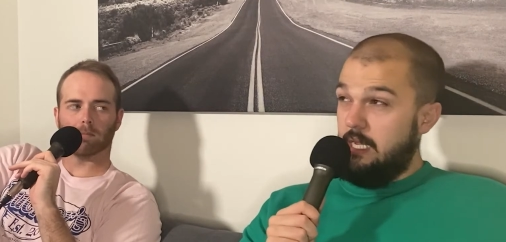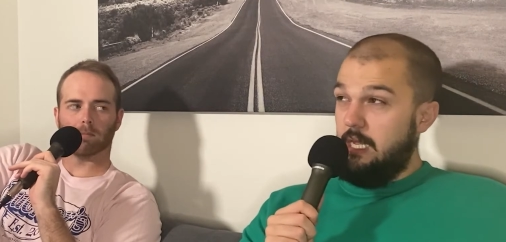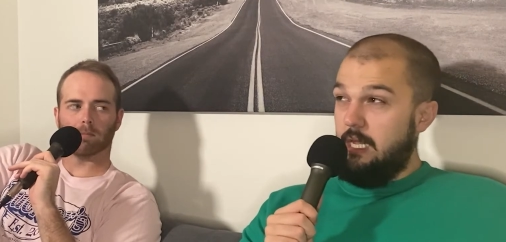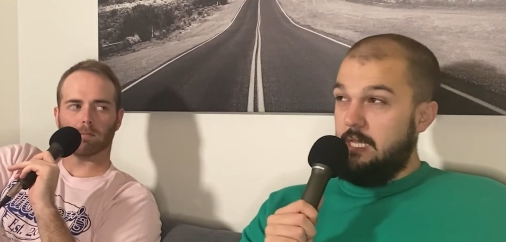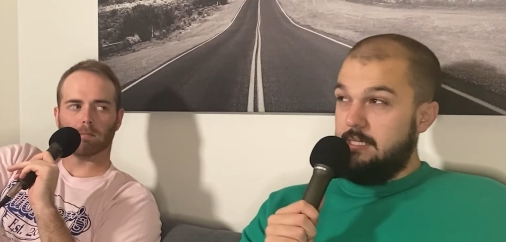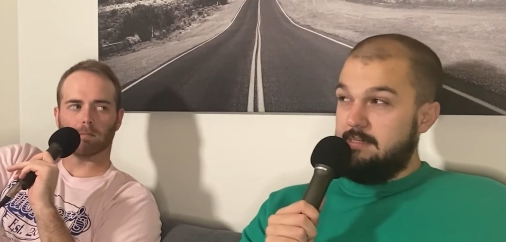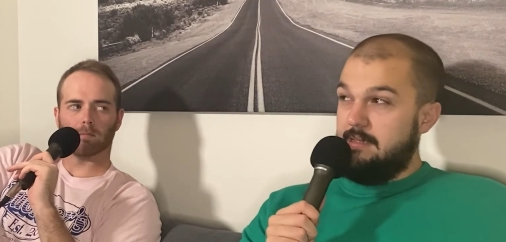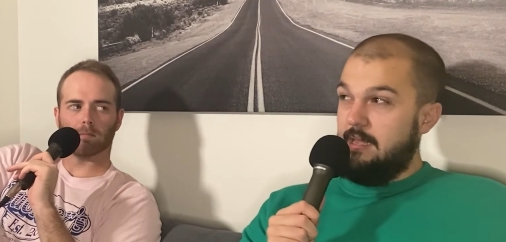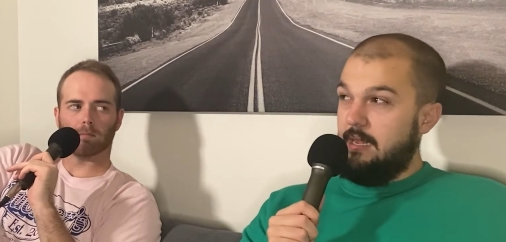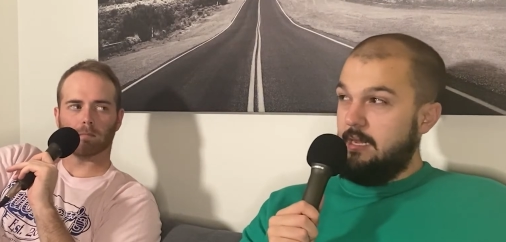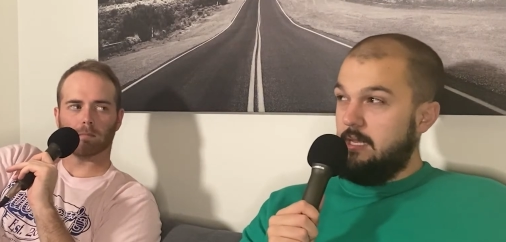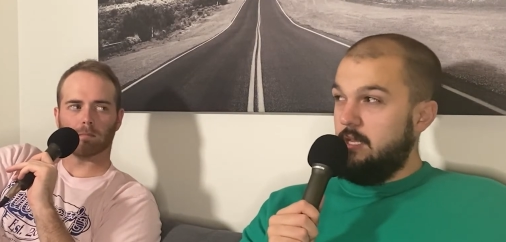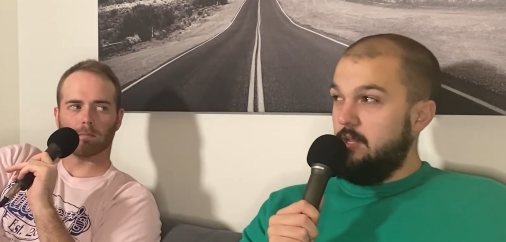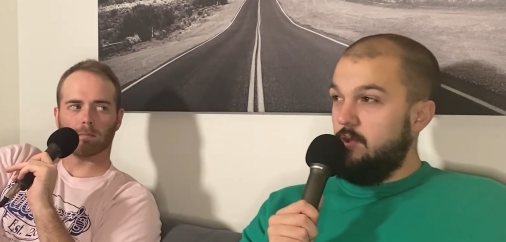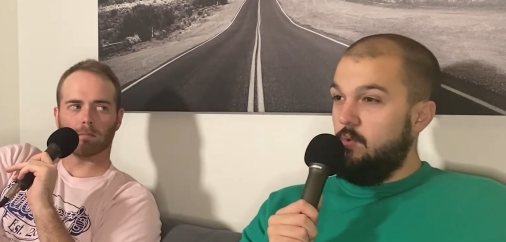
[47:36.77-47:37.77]
Speaker 1: it's like,
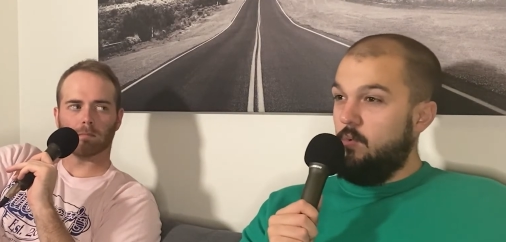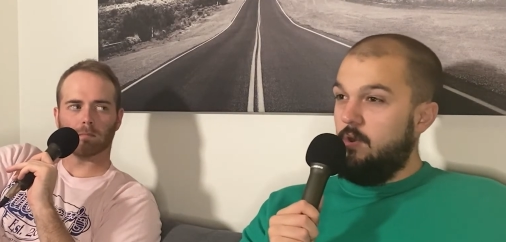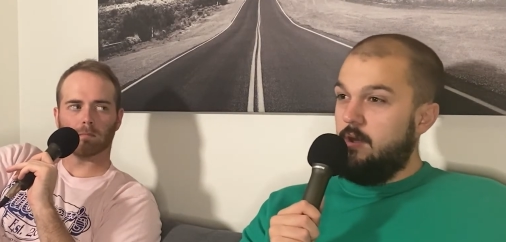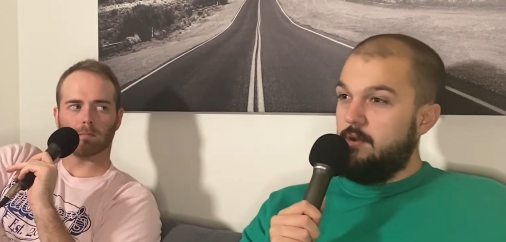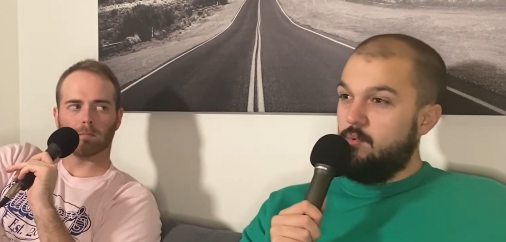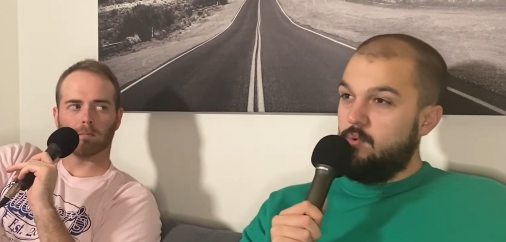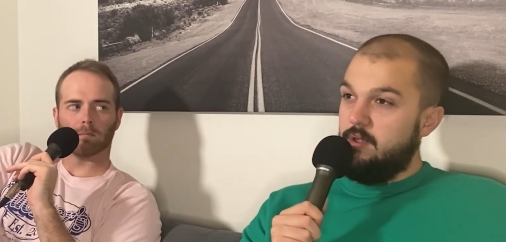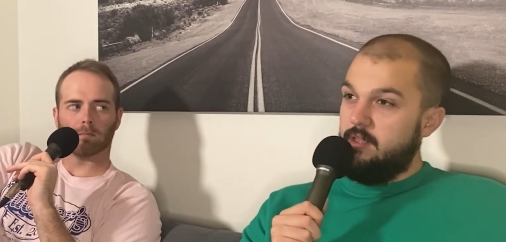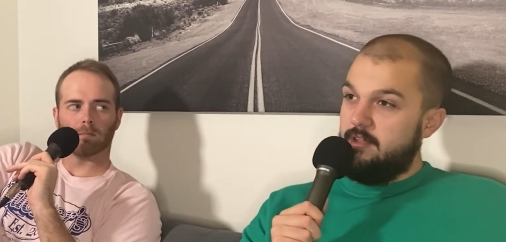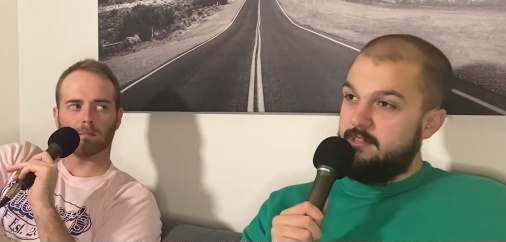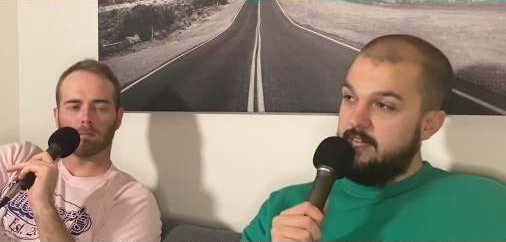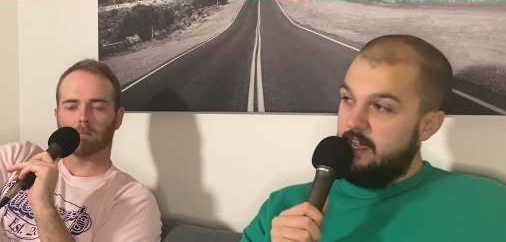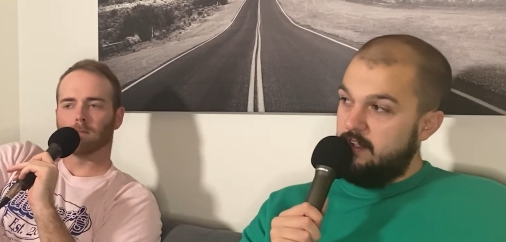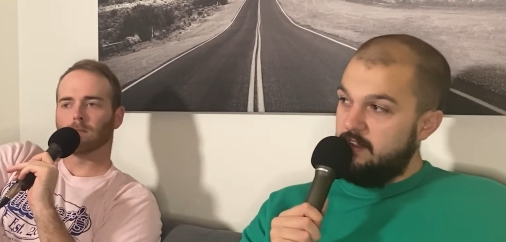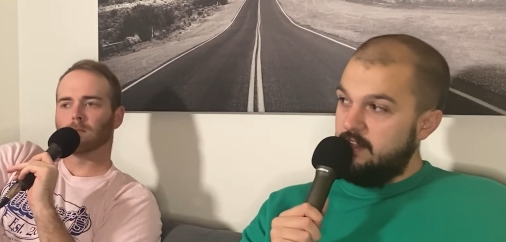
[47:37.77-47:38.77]
do you want a really
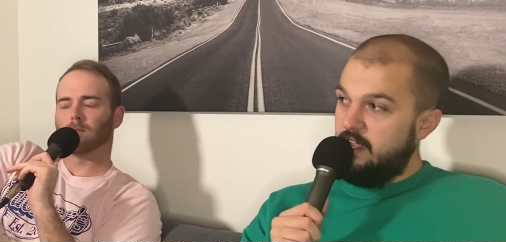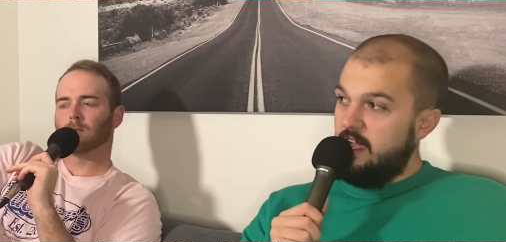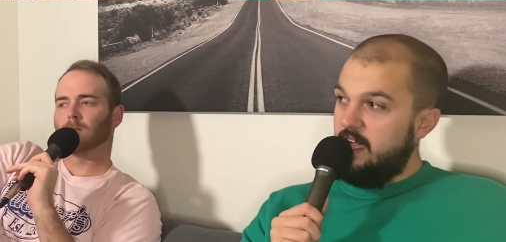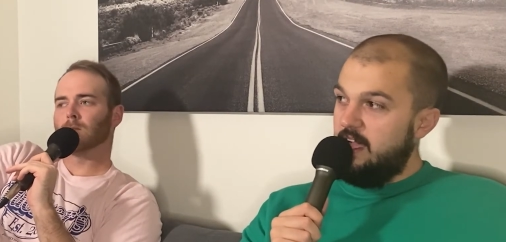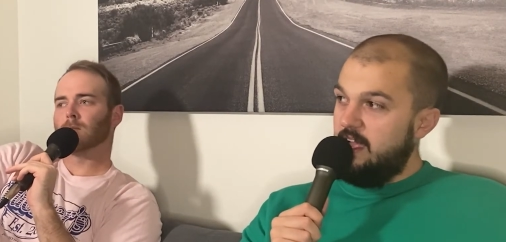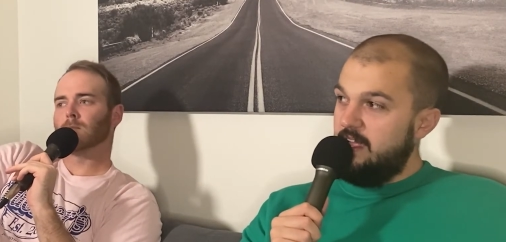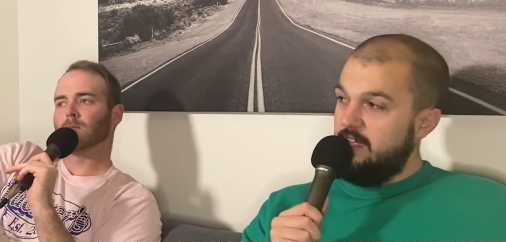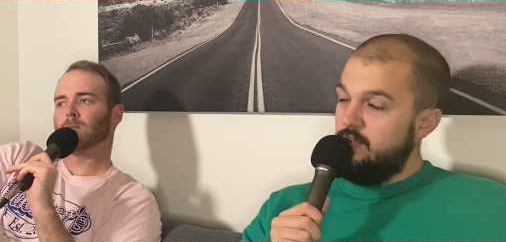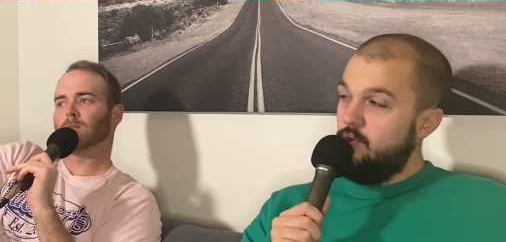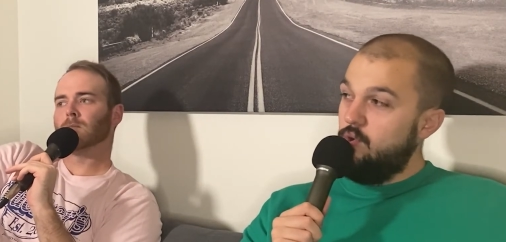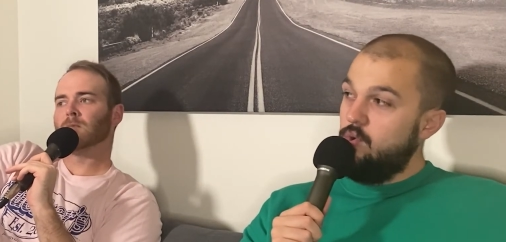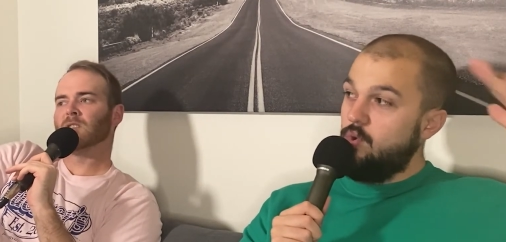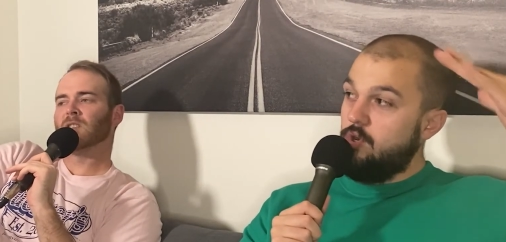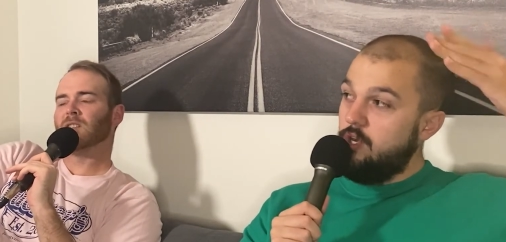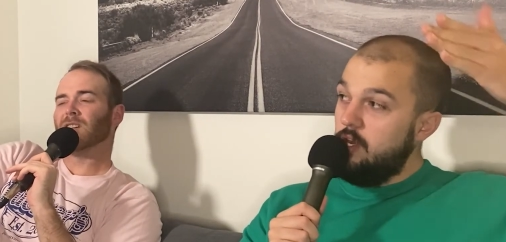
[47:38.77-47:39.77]
talented guy
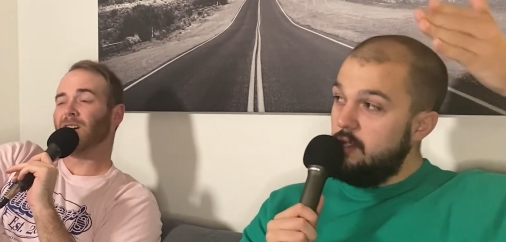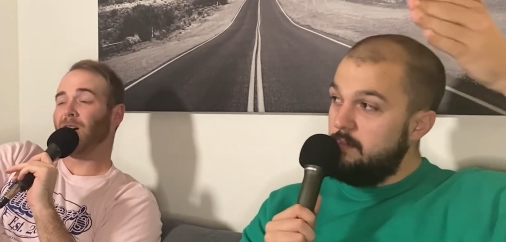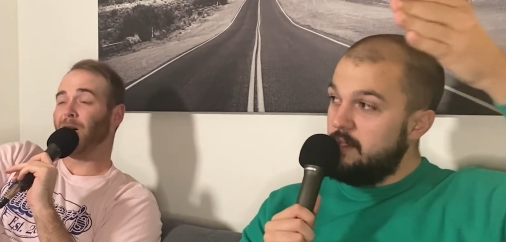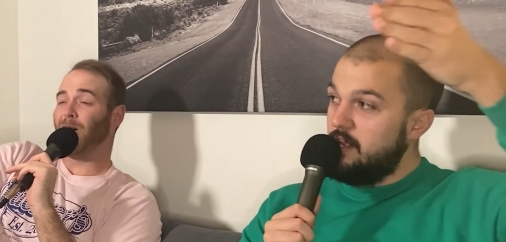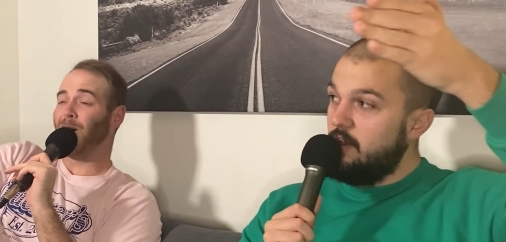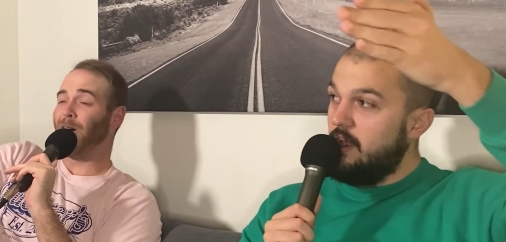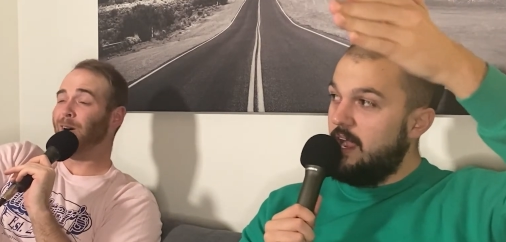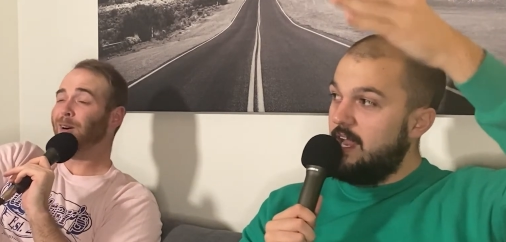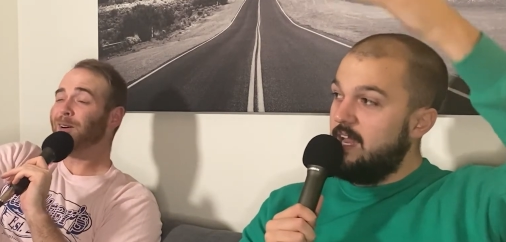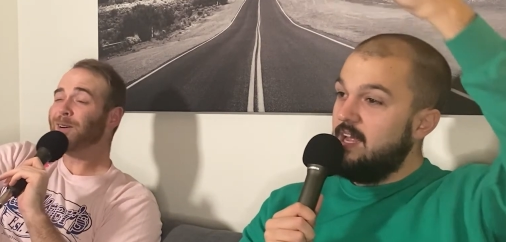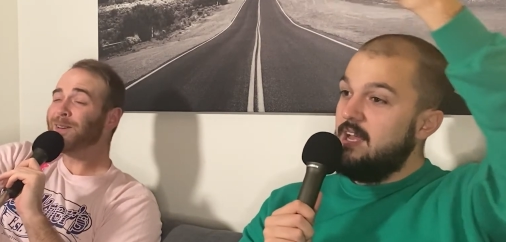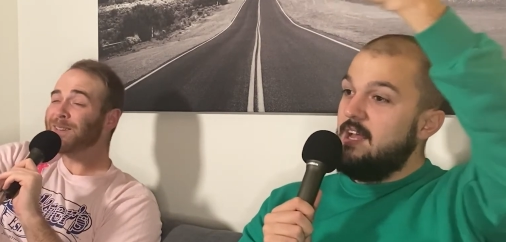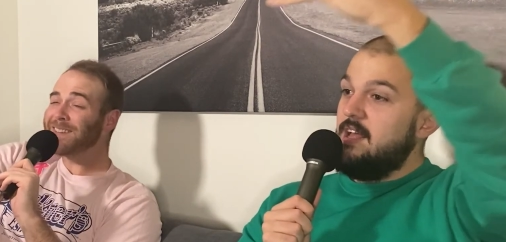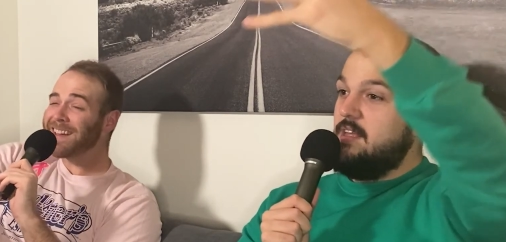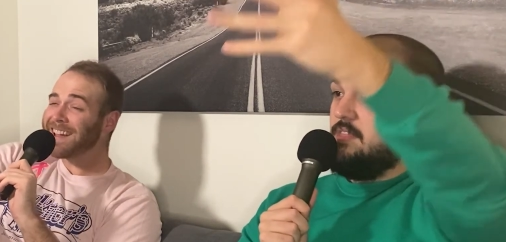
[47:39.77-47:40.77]
who could be great? Are
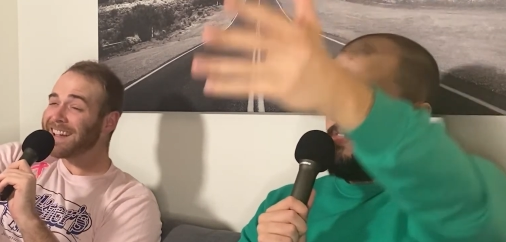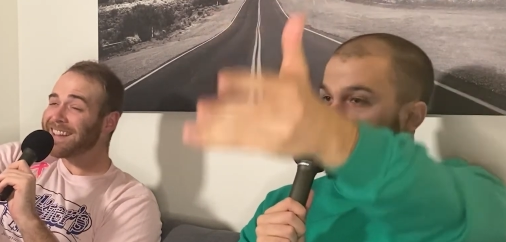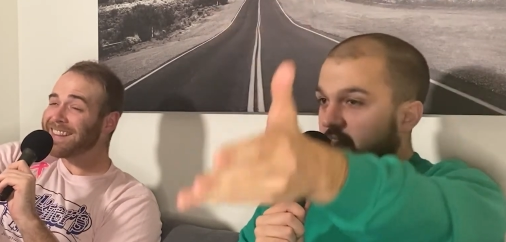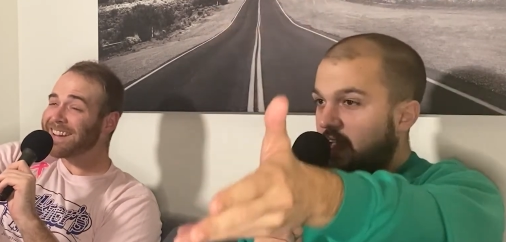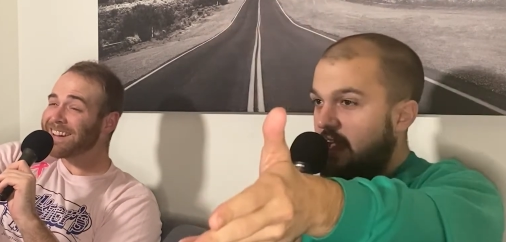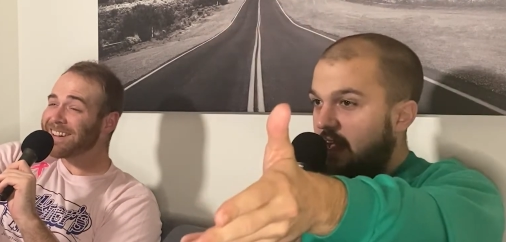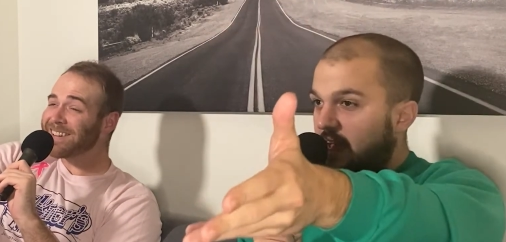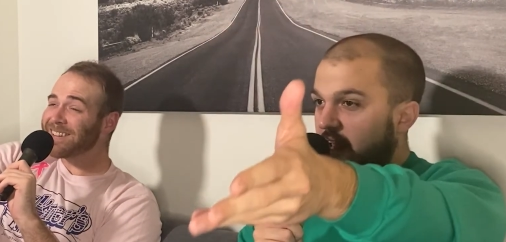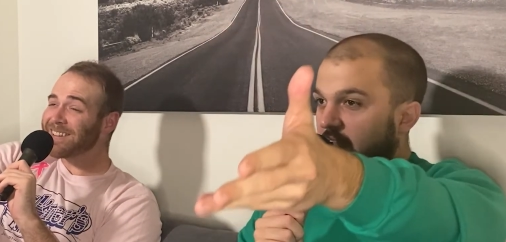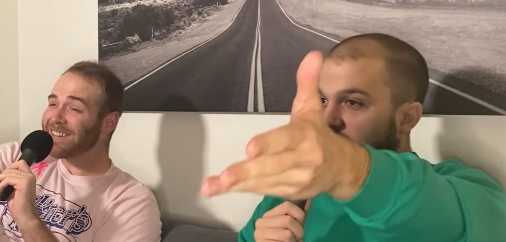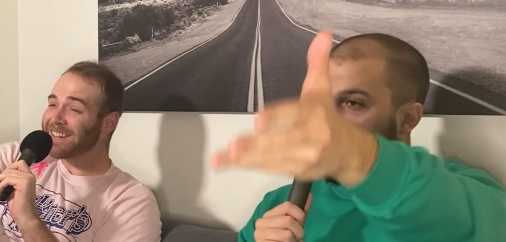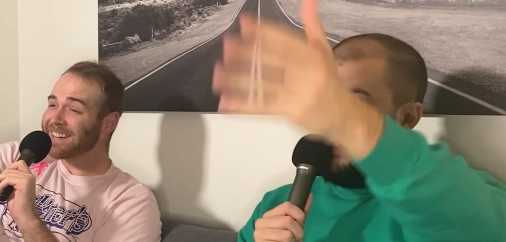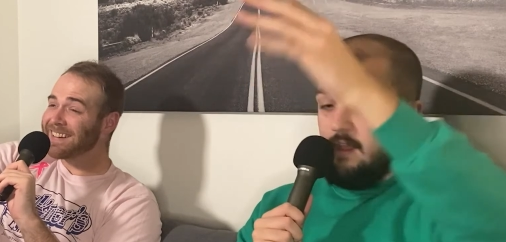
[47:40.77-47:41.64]
they that though?